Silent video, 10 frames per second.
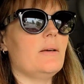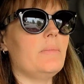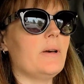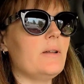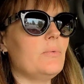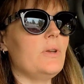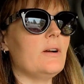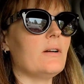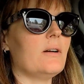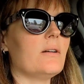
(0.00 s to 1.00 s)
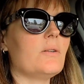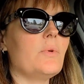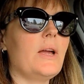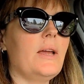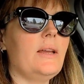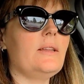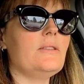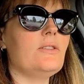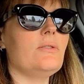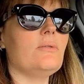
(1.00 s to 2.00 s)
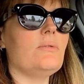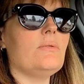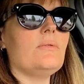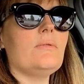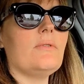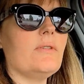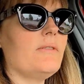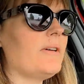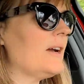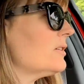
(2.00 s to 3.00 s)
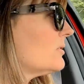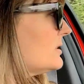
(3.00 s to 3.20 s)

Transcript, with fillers: But we are on our way to the final